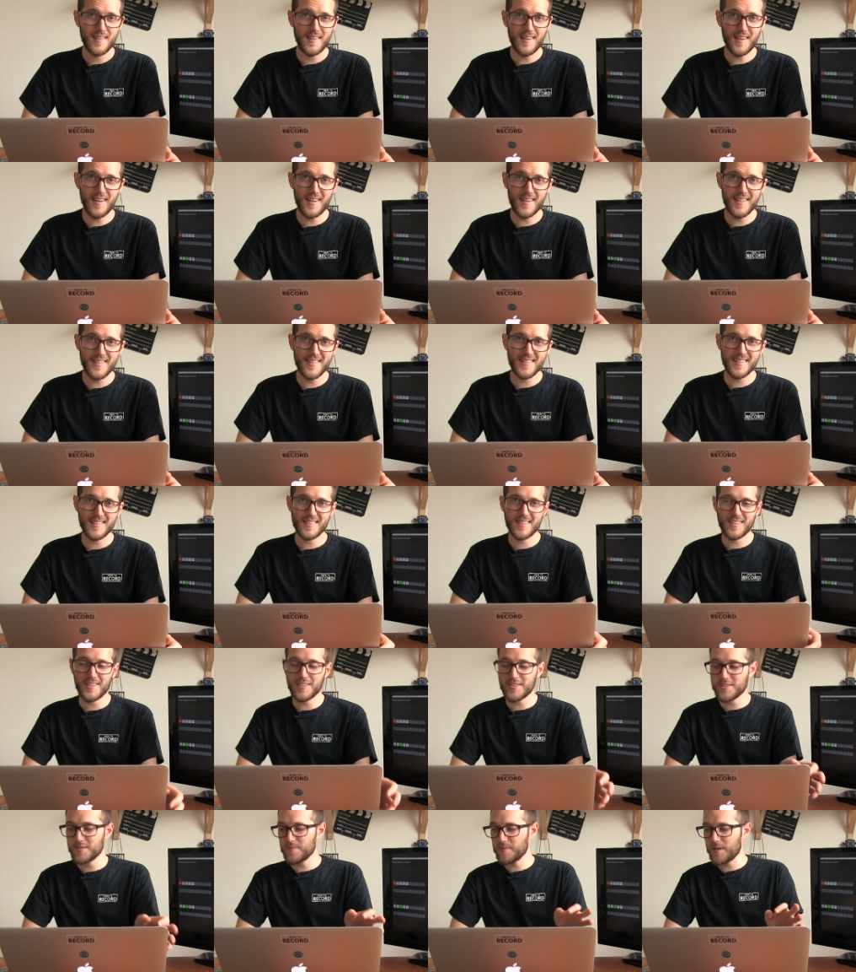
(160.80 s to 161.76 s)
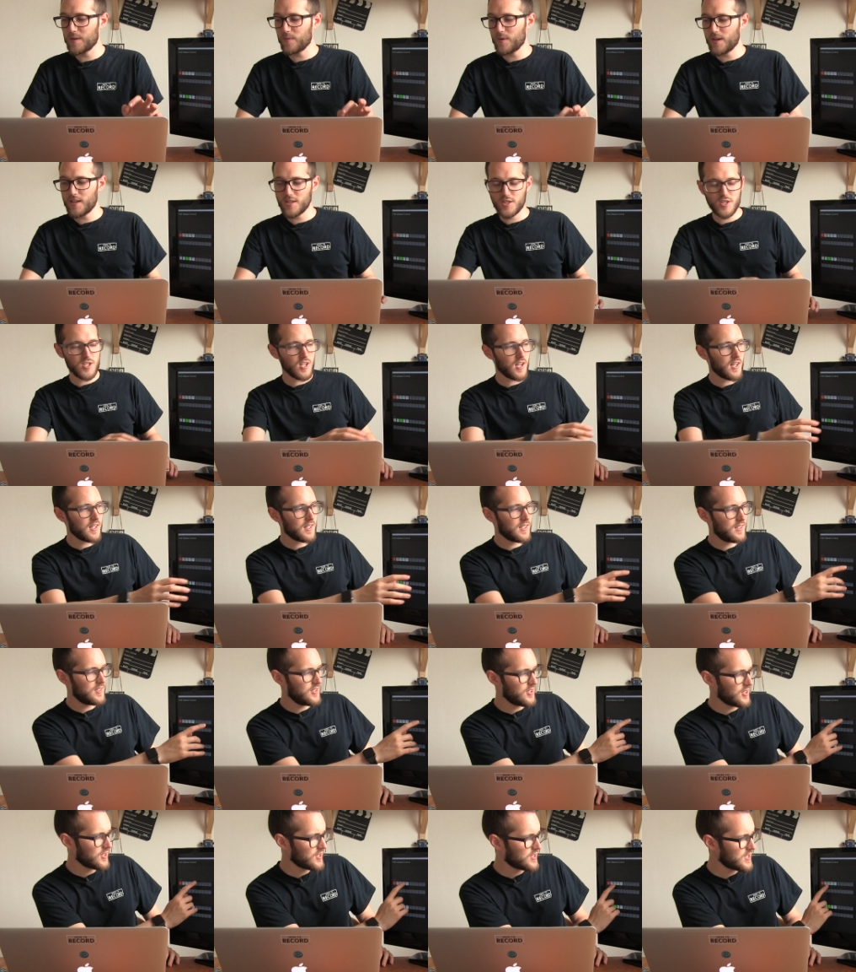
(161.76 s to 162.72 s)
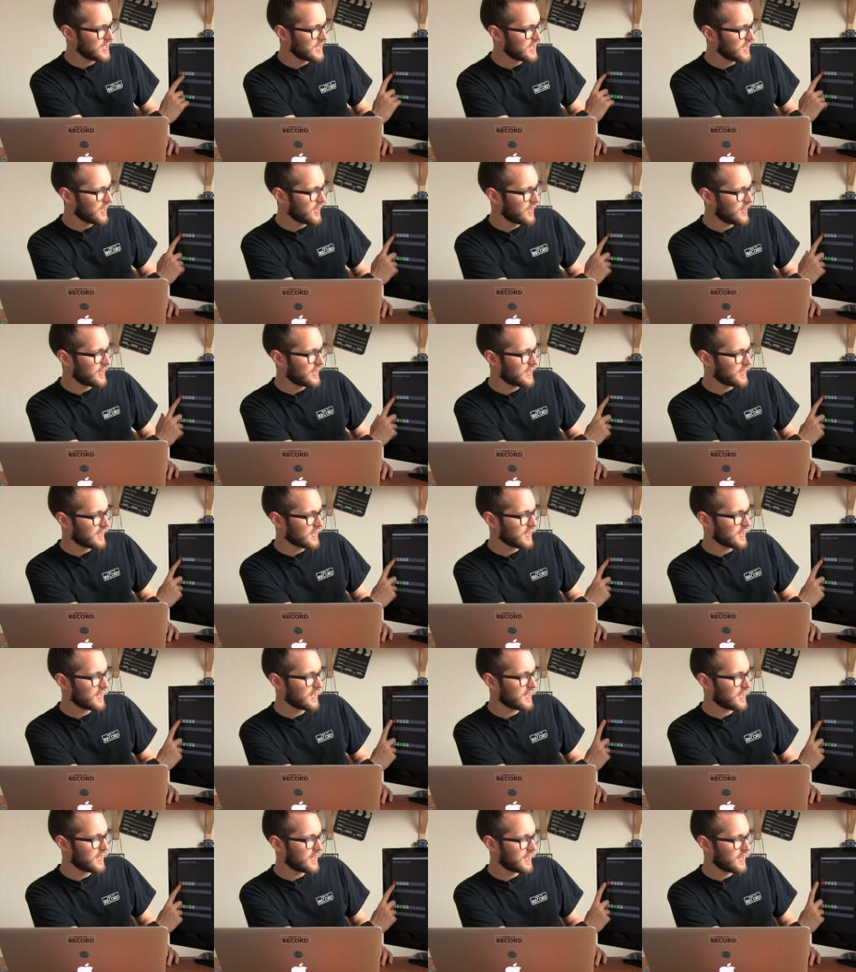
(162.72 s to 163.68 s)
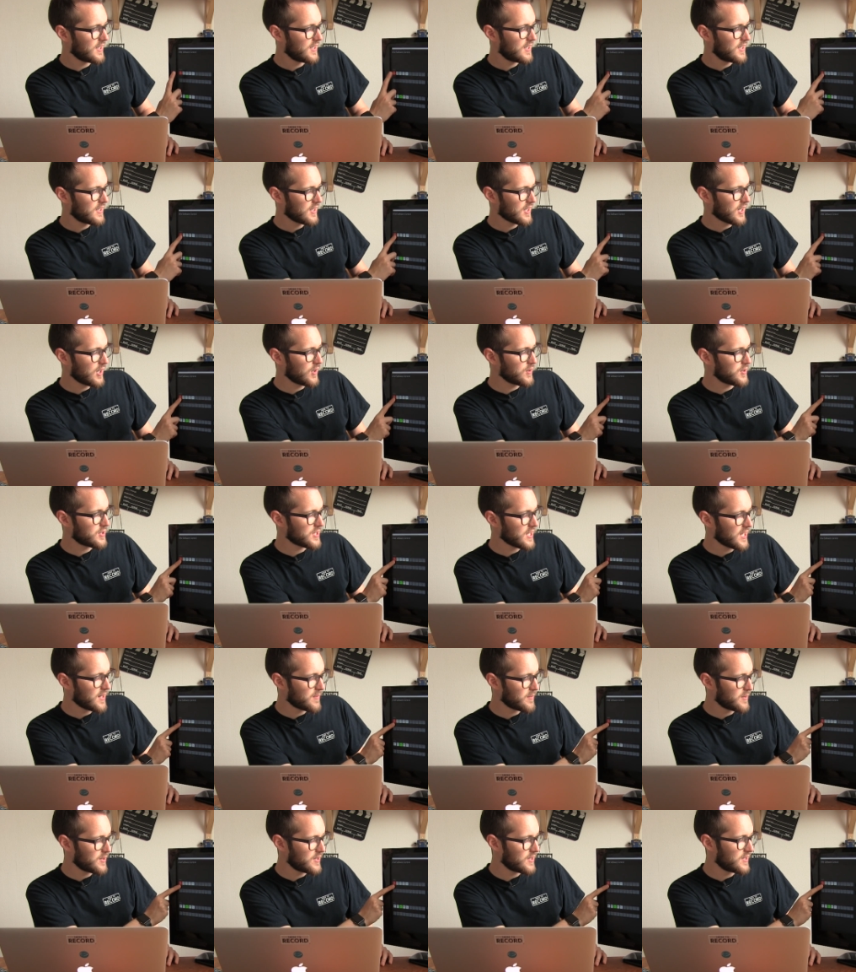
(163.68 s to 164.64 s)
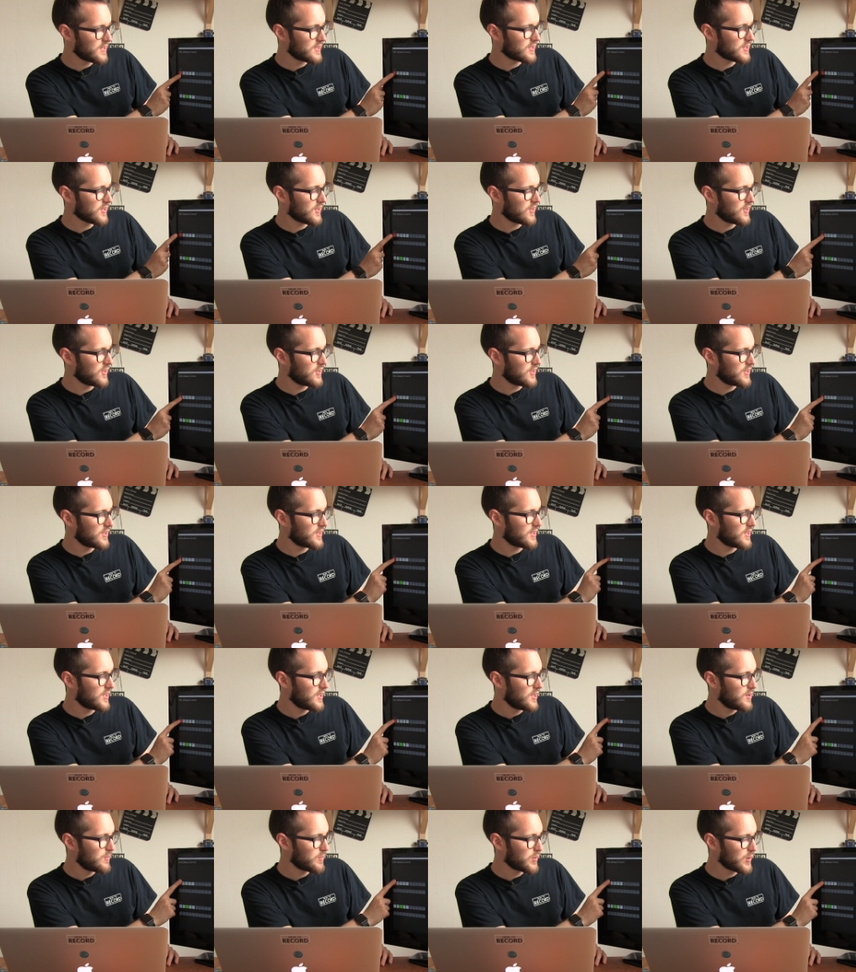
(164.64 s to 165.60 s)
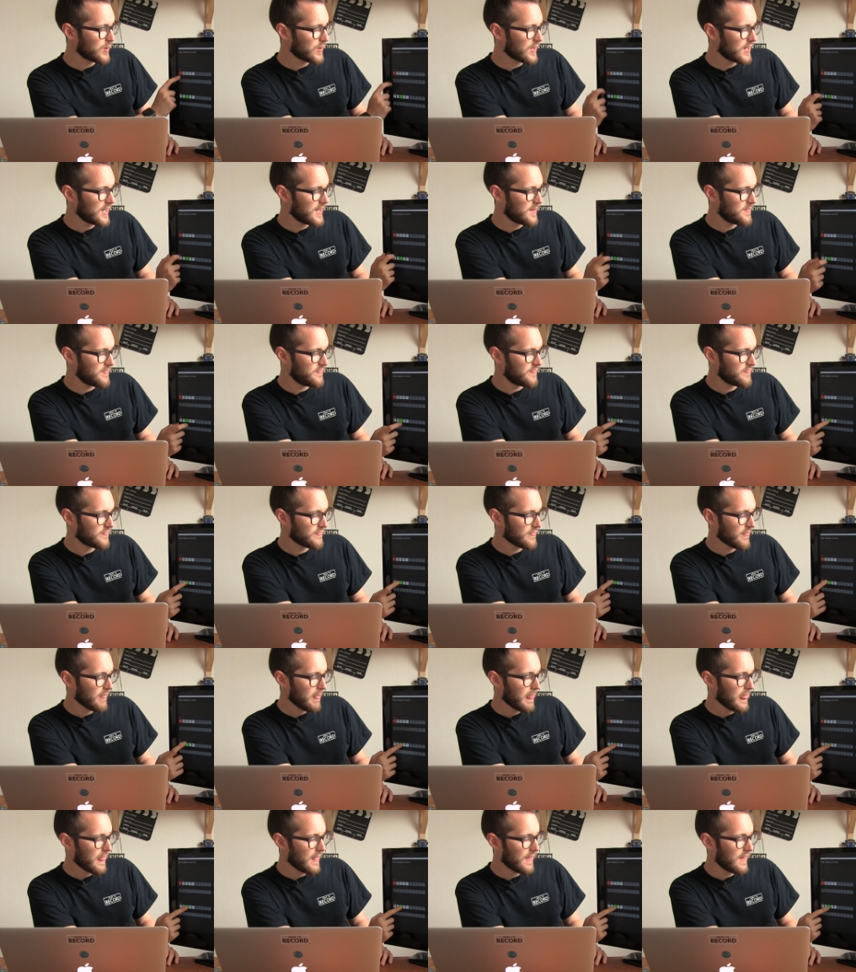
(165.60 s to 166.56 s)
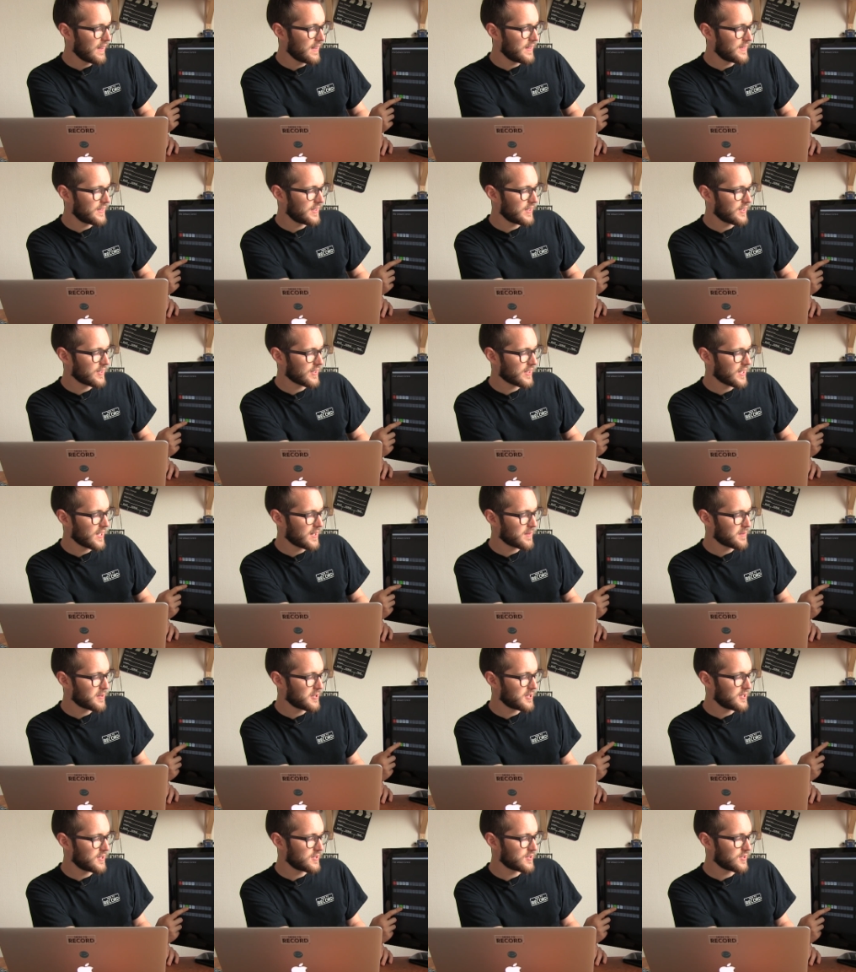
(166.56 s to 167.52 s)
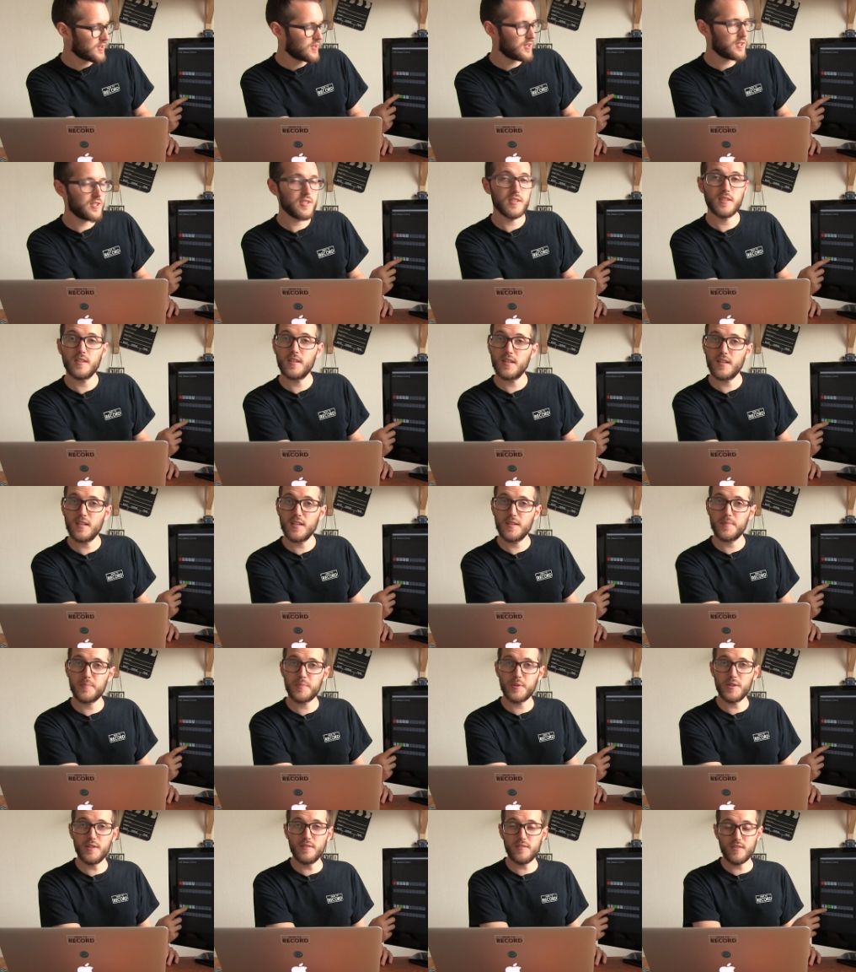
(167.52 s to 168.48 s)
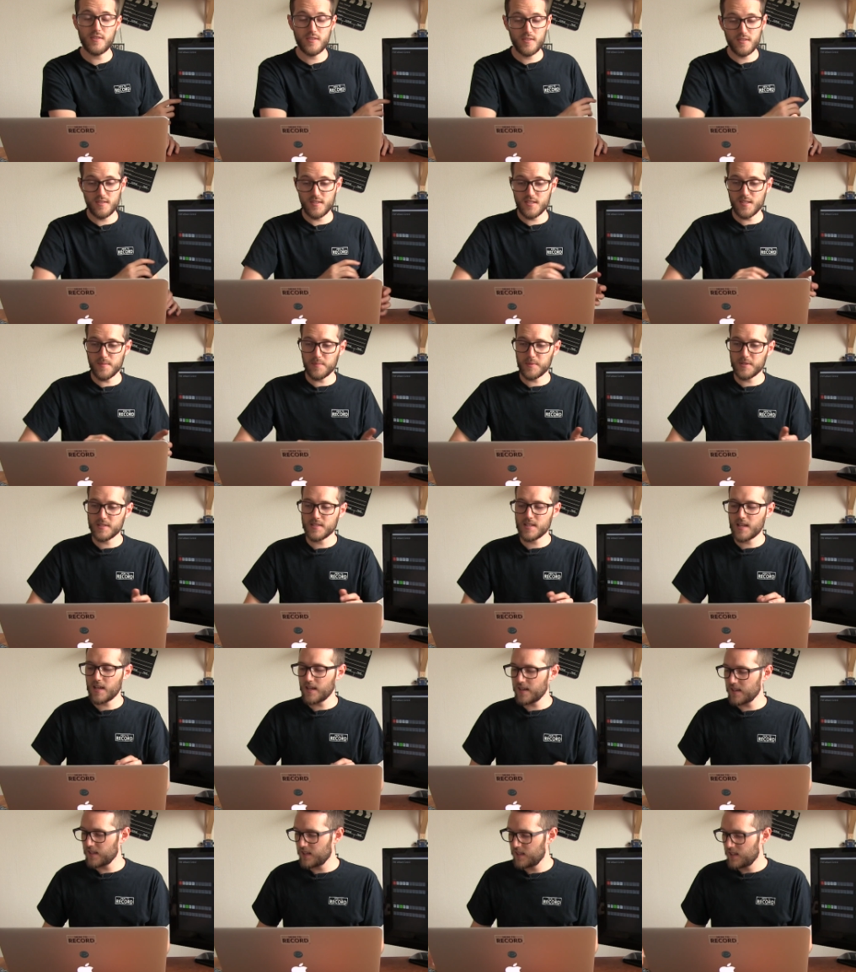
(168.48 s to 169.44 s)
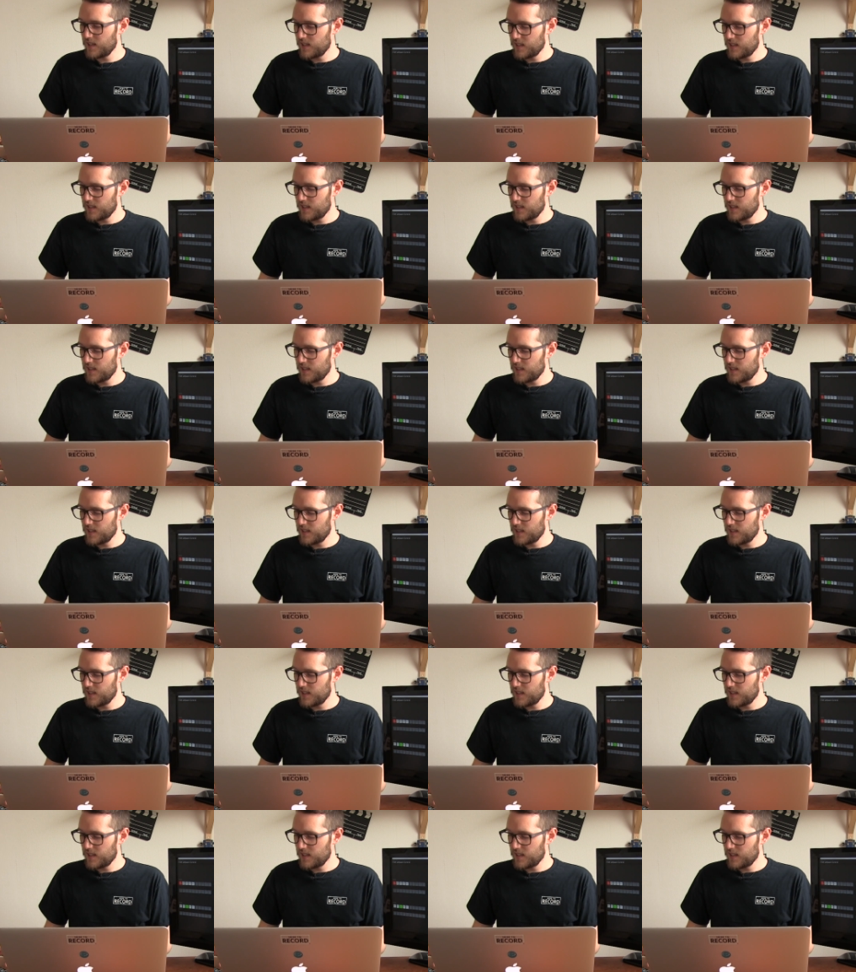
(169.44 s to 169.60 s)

and it cuts to my wide shot, and you can see now that uh, close camera is on program, and the other camera is on uh, preview. Simple as that.